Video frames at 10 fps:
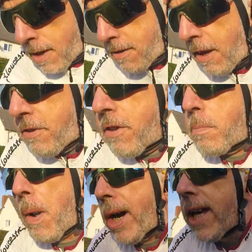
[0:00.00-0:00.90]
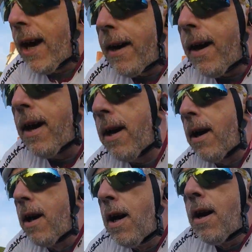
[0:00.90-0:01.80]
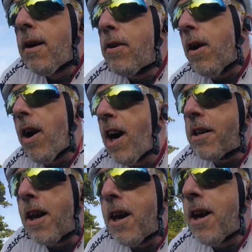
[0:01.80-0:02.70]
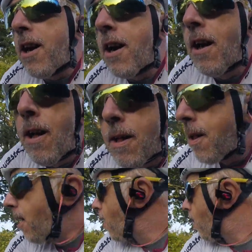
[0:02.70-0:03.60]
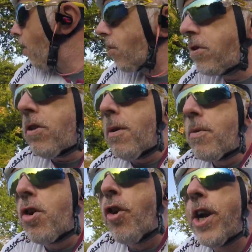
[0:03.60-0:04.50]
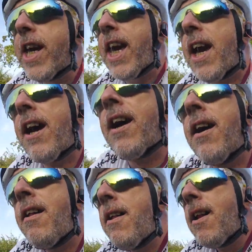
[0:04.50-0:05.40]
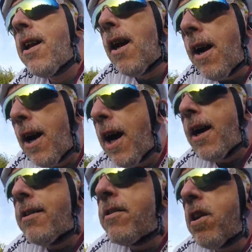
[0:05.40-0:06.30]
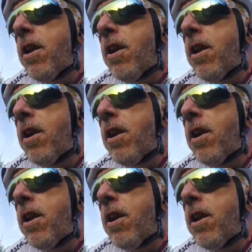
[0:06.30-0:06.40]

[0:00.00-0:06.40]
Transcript: test this bike out. So I had a long-term creak, and